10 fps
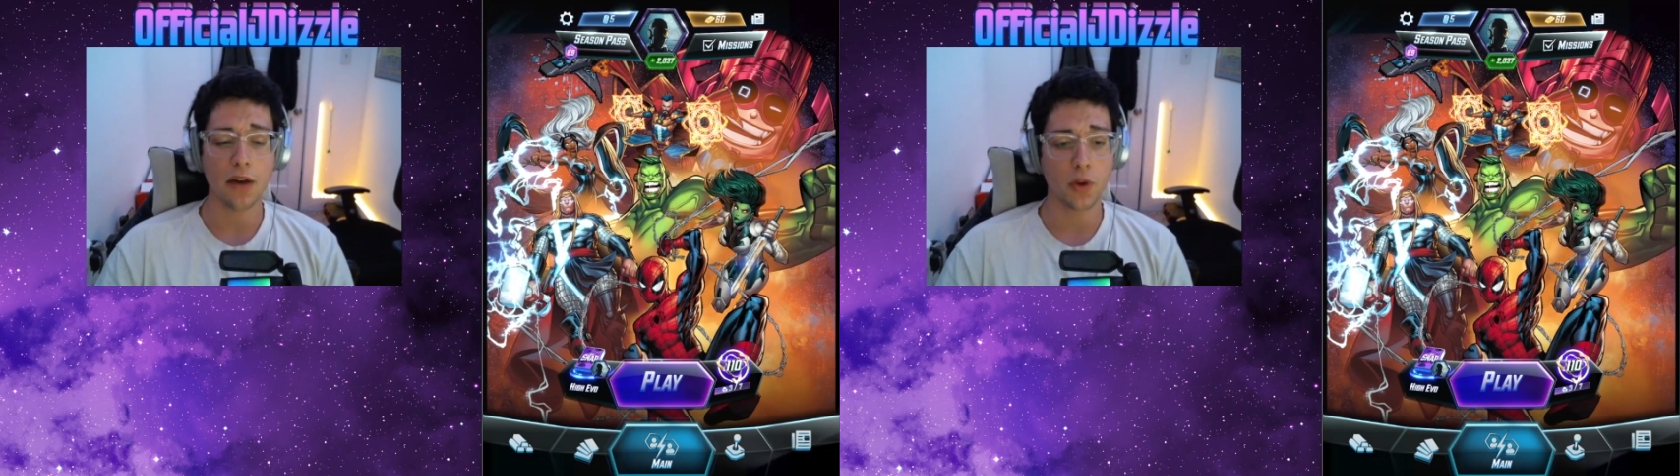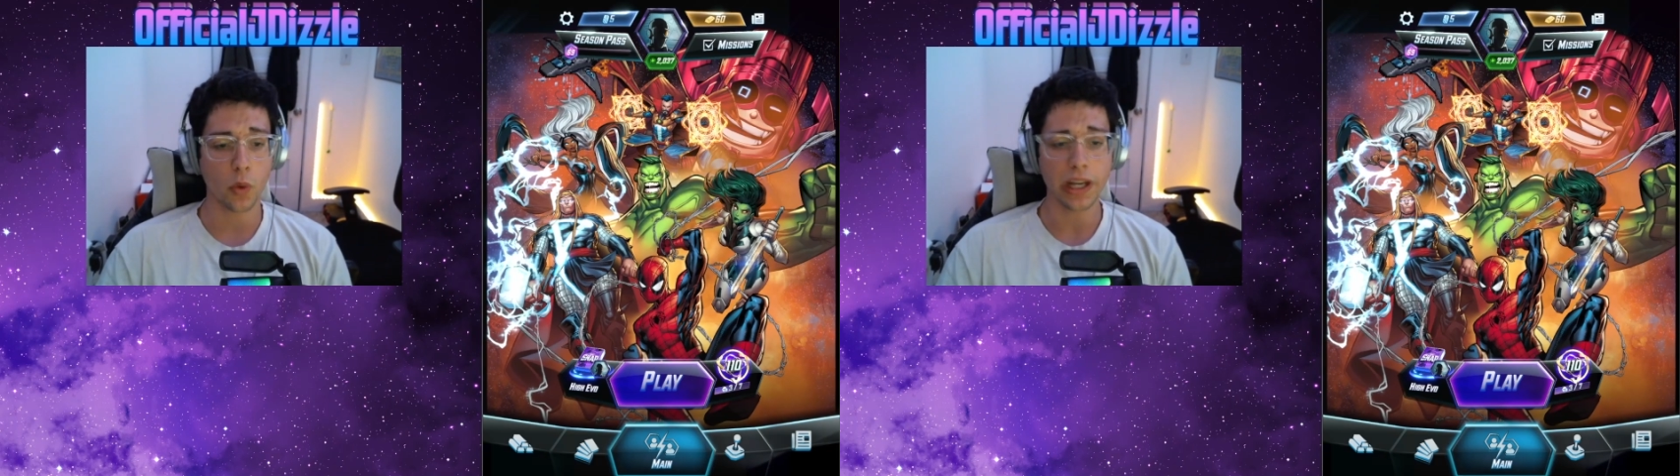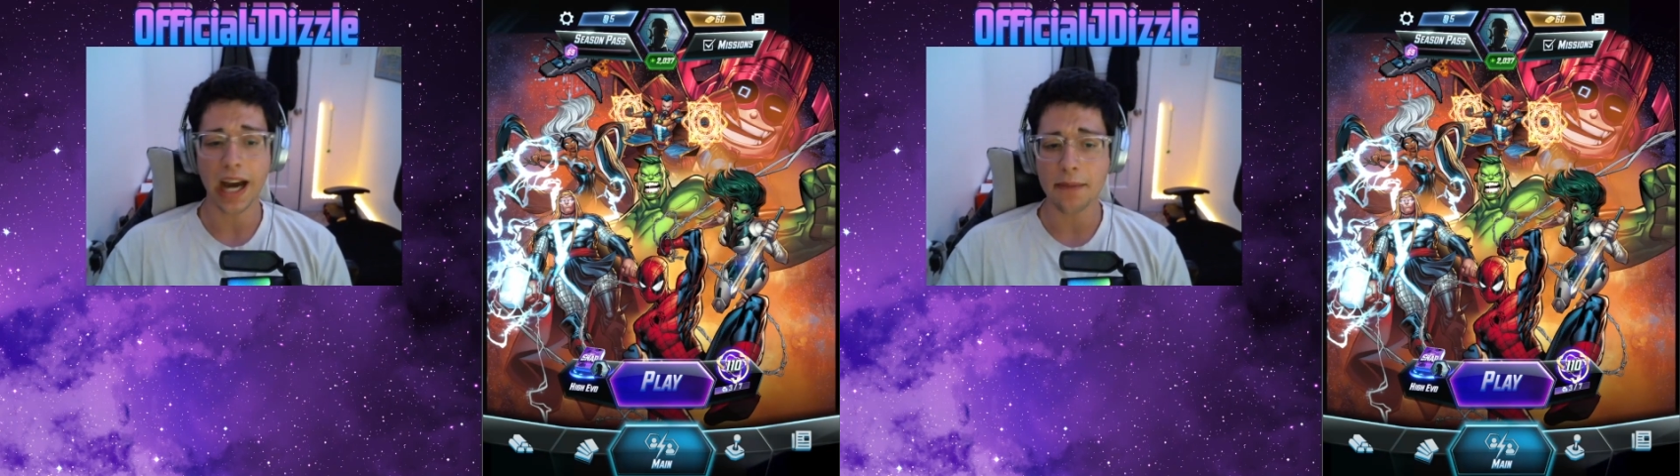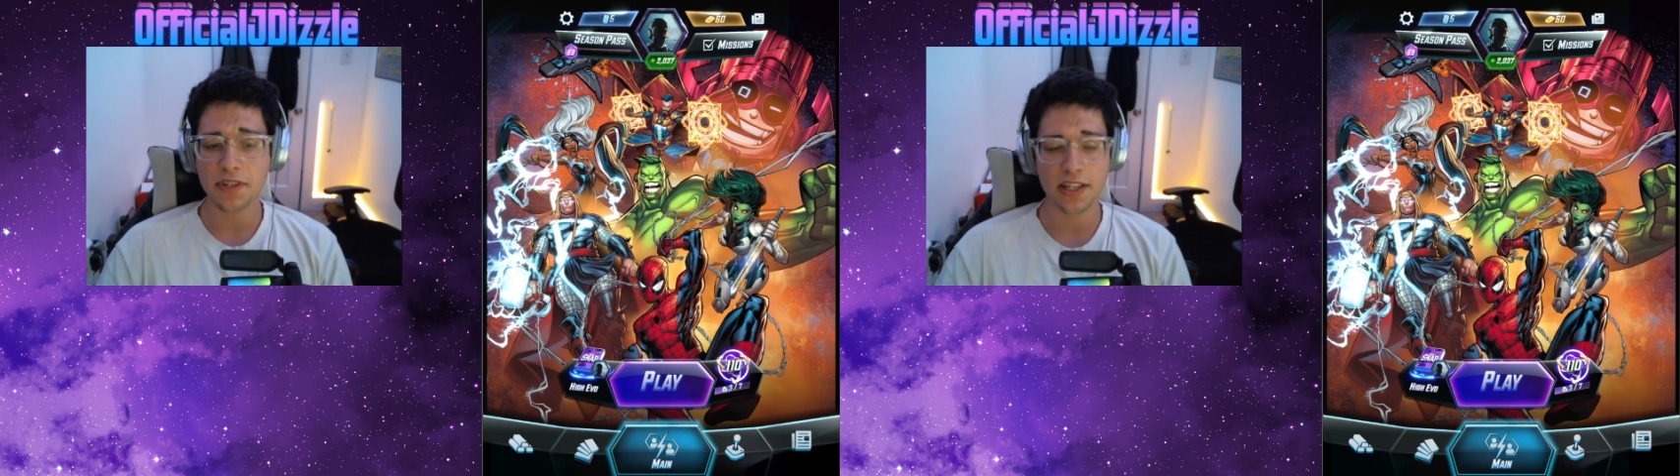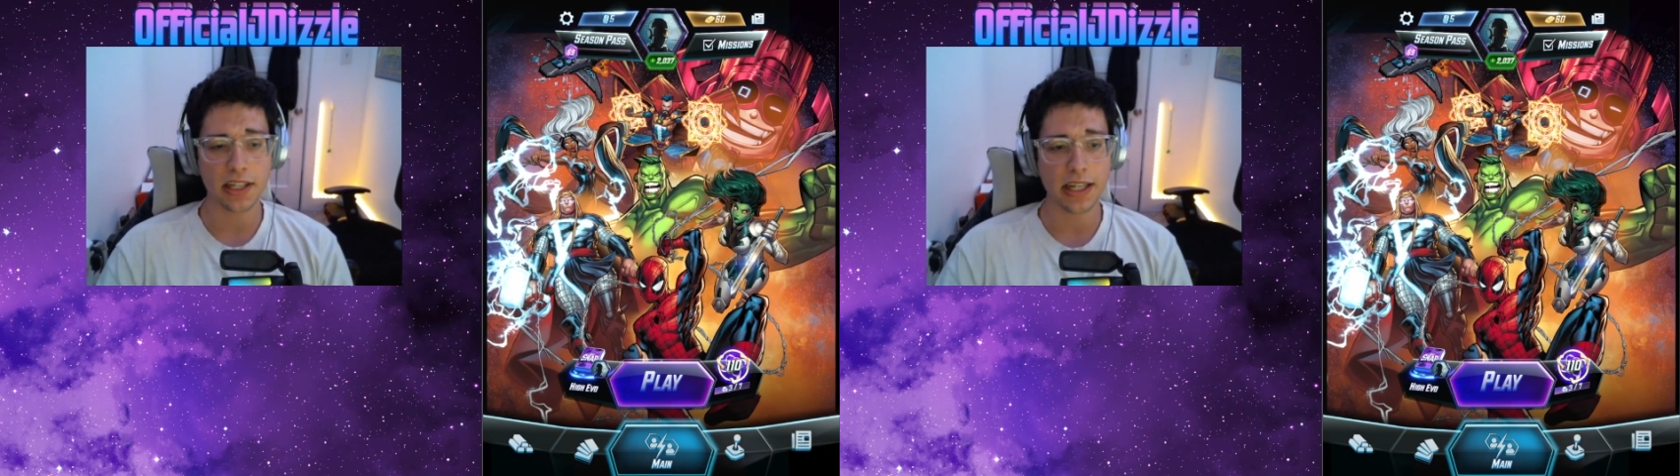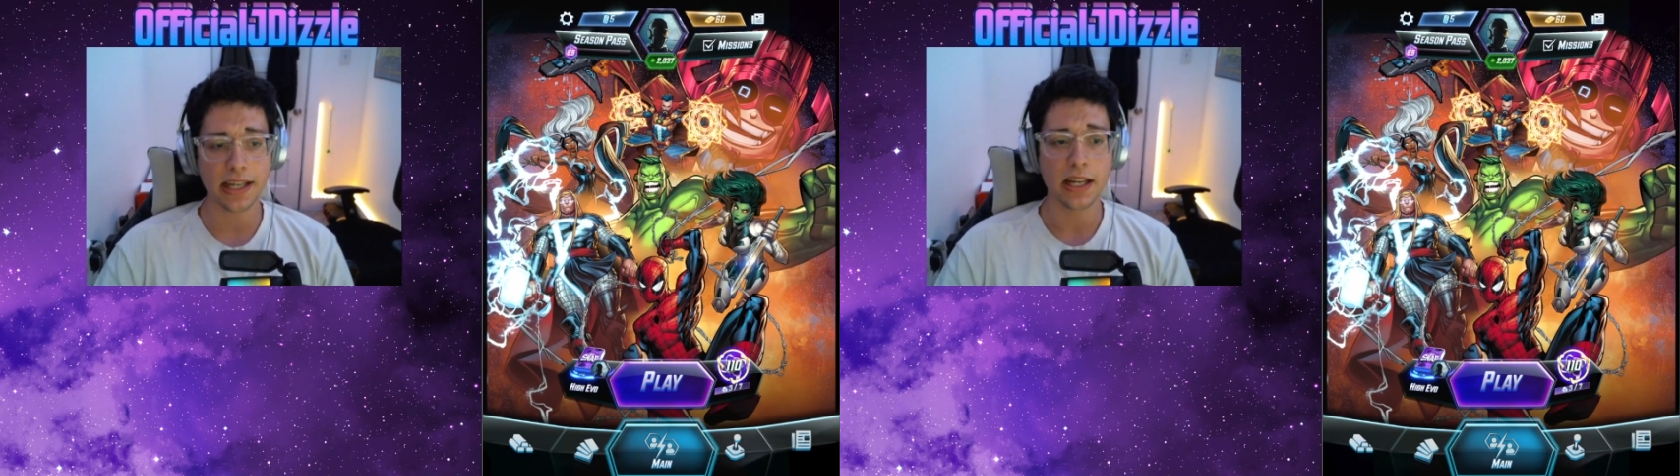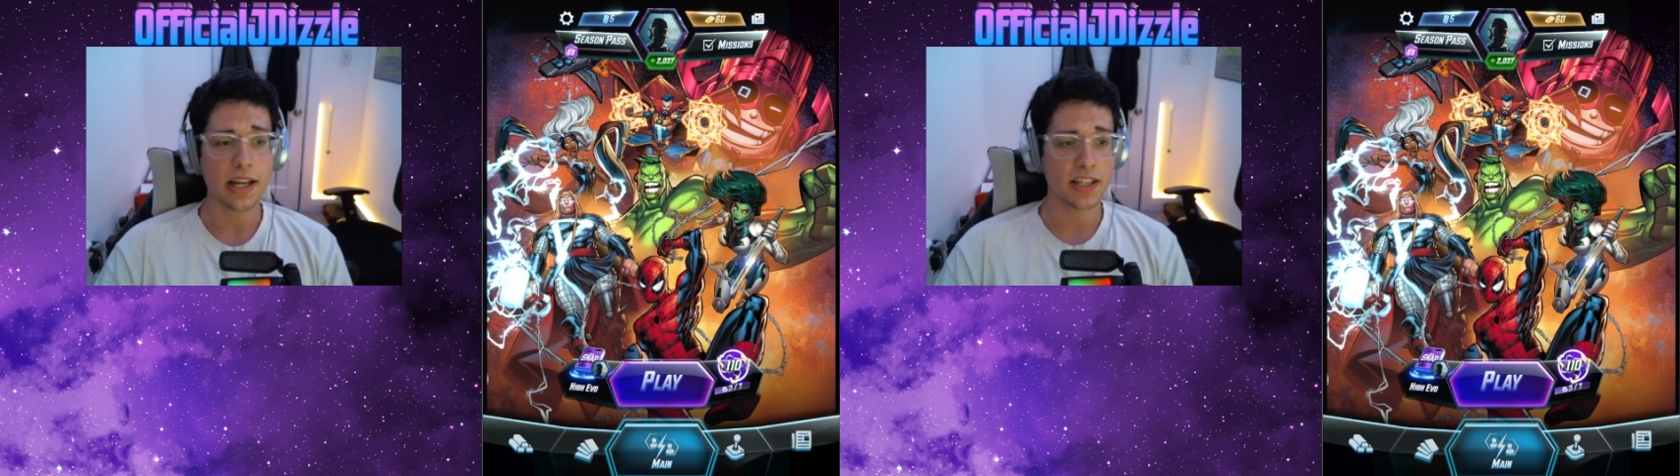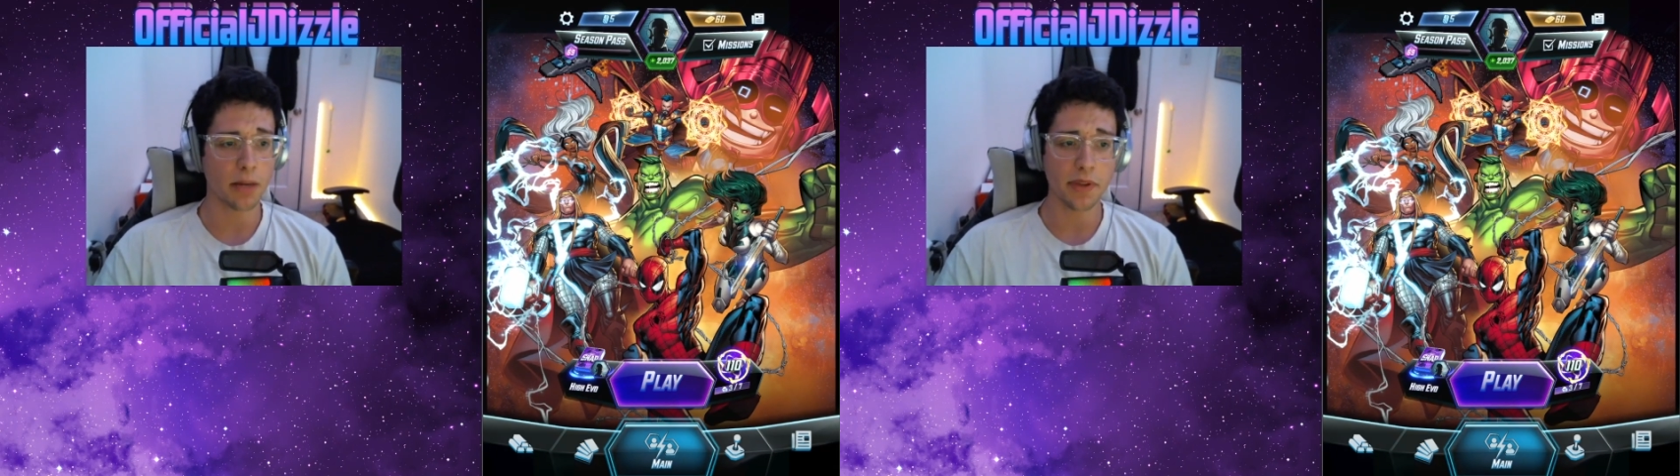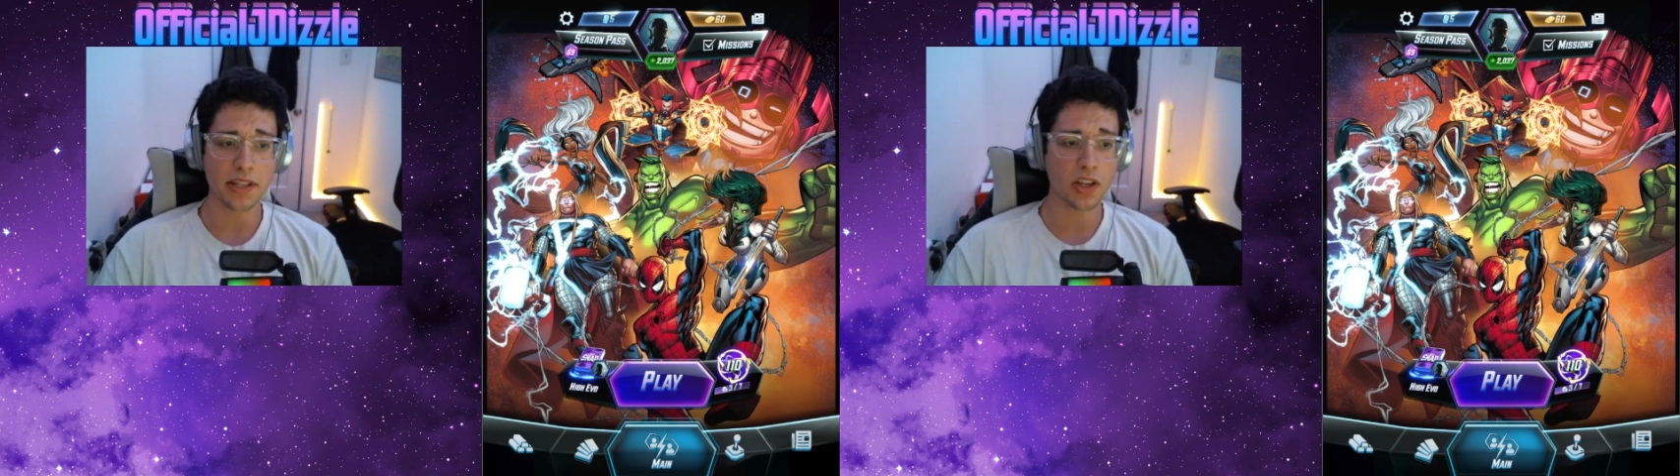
The way I'm seeing it, some of these